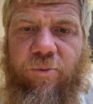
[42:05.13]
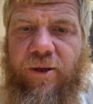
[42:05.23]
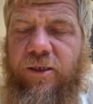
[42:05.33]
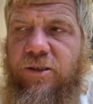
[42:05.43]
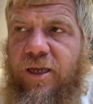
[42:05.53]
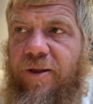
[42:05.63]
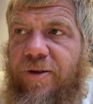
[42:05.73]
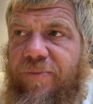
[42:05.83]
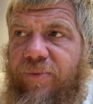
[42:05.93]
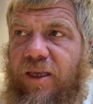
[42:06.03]
means that
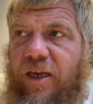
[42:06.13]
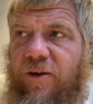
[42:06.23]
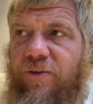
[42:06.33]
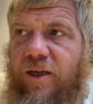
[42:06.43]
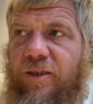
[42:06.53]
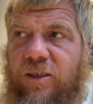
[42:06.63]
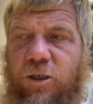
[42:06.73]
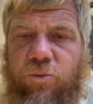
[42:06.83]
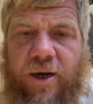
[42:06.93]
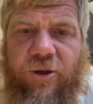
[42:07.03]
if, and this
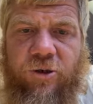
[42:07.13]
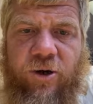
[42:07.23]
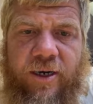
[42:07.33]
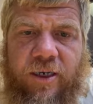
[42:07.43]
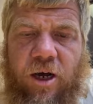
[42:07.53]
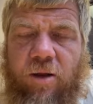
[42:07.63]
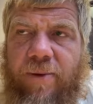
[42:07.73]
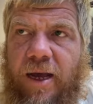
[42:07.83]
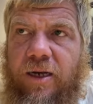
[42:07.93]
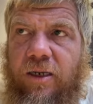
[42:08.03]
is why they're trying to call
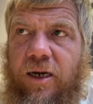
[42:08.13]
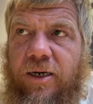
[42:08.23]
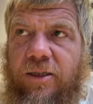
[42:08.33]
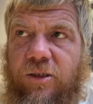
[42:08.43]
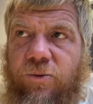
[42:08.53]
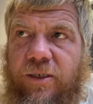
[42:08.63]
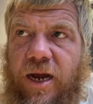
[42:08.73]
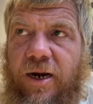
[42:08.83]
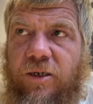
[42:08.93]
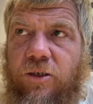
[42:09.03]
back a lot of these
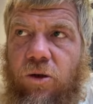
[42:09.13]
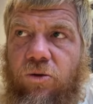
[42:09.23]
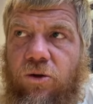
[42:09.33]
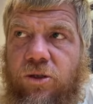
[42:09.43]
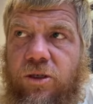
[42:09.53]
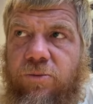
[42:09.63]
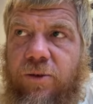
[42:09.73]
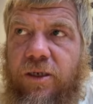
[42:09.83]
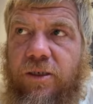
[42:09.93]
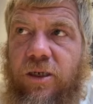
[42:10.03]
retired soldiers, is
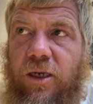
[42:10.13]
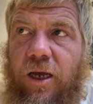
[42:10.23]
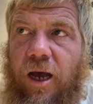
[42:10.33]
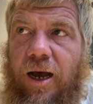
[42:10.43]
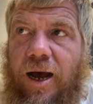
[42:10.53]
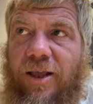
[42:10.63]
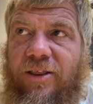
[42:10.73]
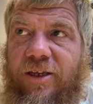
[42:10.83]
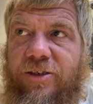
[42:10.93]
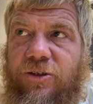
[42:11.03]
because uh, I
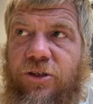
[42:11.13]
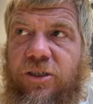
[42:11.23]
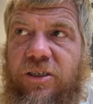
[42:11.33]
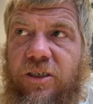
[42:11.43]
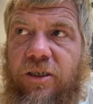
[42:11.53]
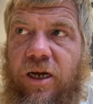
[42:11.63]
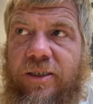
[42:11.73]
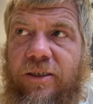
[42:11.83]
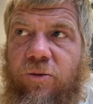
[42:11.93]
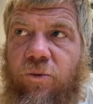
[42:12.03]
think you're still
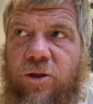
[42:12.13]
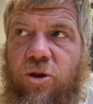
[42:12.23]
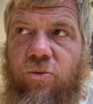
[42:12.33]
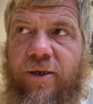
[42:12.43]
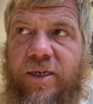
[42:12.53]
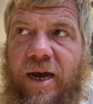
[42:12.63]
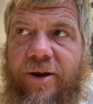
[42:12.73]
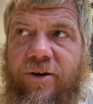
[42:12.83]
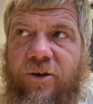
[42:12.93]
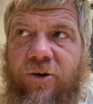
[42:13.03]
on, once you
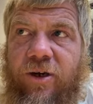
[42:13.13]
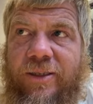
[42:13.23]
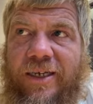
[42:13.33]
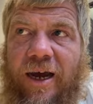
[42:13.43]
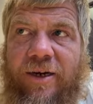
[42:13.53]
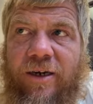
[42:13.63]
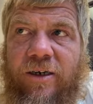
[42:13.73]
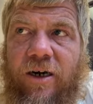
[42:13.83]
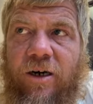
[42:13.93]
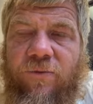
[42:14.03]
retire, you're on the I
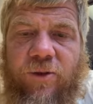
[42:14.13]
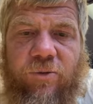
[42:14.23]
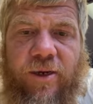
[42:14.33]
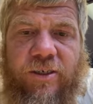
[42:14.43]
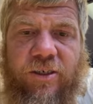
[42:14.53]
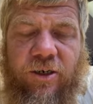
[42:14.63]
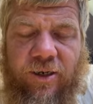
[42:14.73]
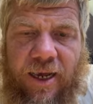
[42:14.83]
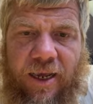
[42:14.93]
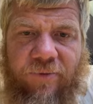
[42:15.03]
R R for the rest of your
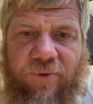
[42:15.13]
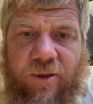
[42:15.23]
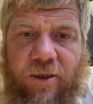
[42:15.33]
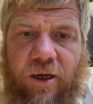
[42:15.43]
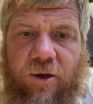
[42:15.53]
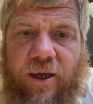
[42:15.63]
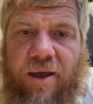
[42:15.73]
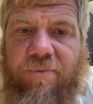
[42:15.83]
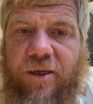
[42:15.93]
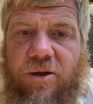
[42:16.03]
life,
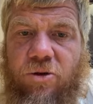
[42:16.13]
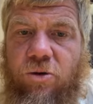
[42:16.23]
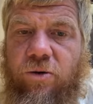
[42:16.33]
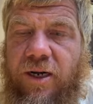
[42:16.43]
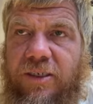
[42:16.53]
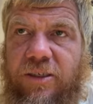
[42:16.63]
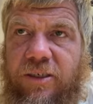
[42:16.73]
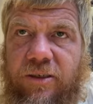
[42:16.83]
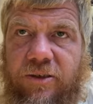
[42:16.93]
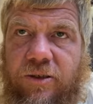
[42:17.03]
okay, because you are a
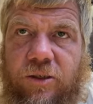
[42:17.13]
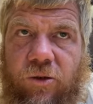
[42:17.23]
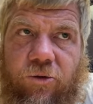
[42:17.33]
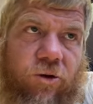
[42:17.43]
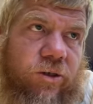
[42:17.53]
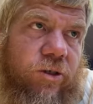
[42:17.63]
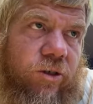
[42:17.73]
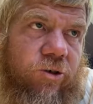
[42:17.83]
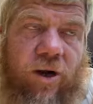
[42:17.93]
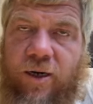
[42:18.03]
skilled soldier. And so
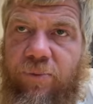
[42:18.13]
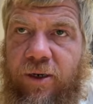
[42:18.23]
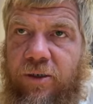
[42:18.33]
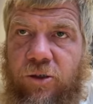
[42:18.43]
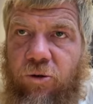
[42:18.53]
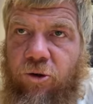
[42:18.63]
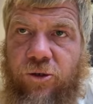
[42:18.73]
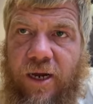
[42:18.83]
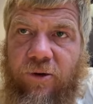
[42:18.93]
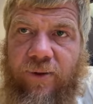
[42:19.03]
they're trying to bring
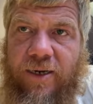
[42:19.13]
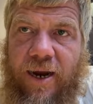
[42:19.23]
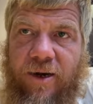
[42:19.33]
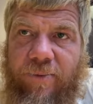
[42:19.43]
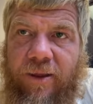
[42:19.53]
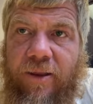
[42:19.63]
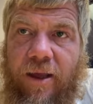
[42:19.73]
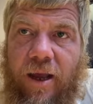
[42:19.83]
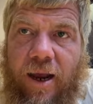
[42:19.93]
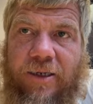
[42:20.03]
soldiers out of retirement
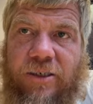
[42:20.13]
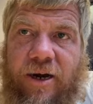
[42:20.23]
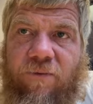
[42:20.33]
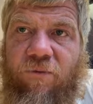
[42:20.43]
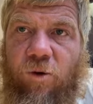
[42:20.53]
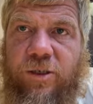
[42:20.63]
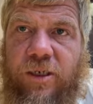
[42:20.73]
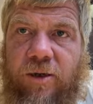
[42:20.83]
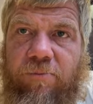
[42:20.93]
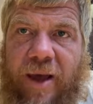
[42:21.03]
instead of
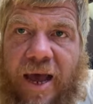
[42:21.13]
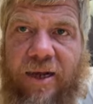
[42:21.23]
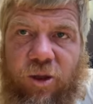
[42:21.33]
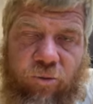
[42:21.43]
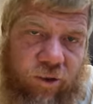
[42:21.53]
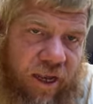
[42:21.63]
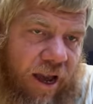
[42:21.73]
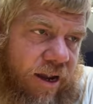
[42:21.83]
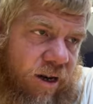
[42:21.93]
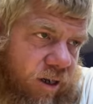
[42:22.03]
forcing them back through the
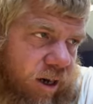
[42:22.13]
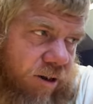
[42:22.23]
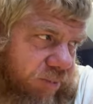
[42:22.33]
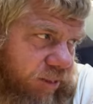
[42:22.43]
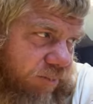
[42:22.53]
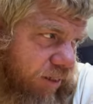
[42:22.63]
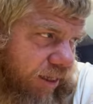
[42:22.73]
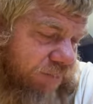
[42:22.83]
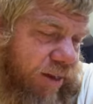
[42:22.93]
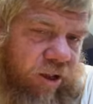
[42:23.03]
I R R. But somebody
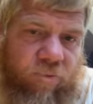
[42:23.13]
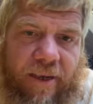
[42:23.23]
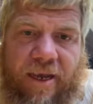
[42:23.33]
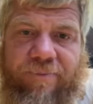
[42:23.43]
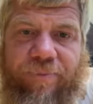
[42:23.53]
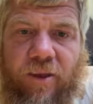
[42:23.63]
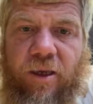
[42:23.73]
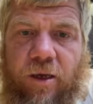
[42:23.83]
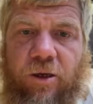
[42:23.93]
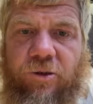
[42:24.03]
like my old man,
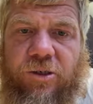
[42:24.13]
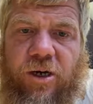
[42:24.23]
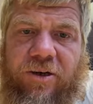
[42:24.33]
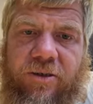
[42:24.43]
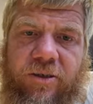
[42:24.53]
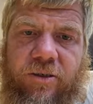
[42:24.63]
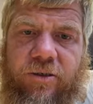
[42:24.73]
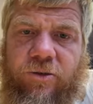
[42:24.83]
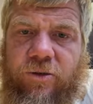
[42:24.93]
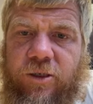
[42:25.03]
who's starting to,
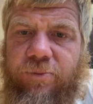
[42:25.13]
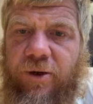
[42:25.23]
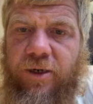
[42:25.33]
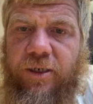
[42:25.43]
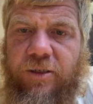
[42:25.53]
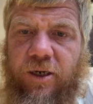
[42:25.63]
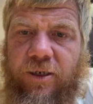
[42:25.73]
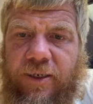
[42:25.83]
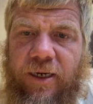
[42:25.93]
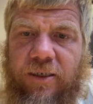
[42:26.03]
to experience
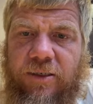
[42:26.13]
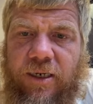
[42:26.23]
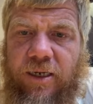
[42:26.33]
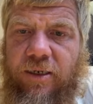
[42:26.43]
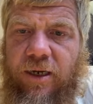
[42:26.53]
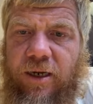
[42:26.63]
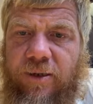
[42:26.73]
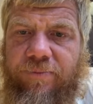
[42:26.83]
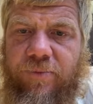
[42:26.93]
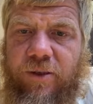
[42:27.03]
early onset,
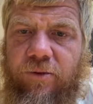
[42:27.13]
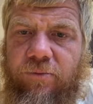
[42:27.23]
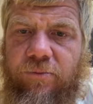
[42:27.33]
um, you know,